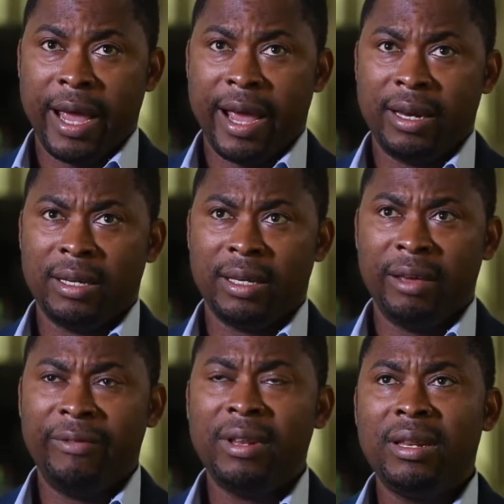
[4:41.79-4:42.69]
And
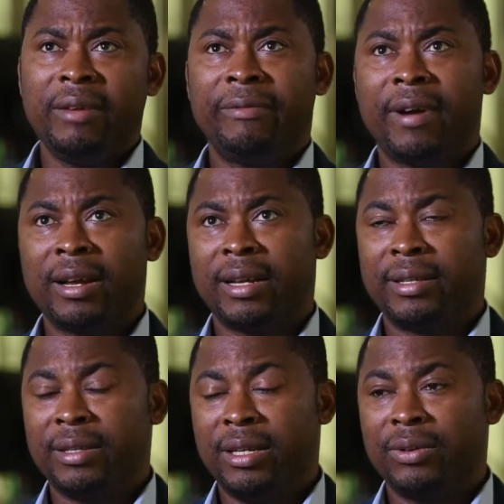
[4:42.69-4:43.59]
given the fact
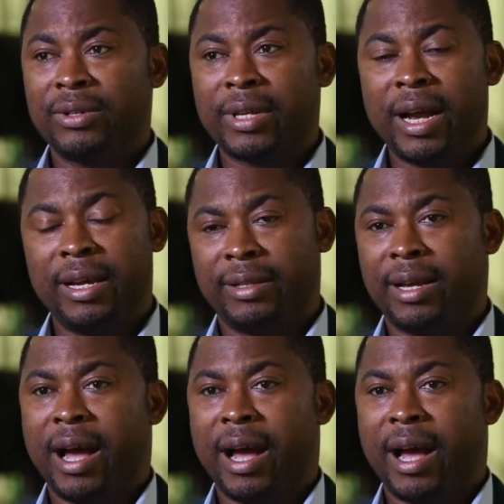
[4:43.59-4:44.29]
that, you know, science,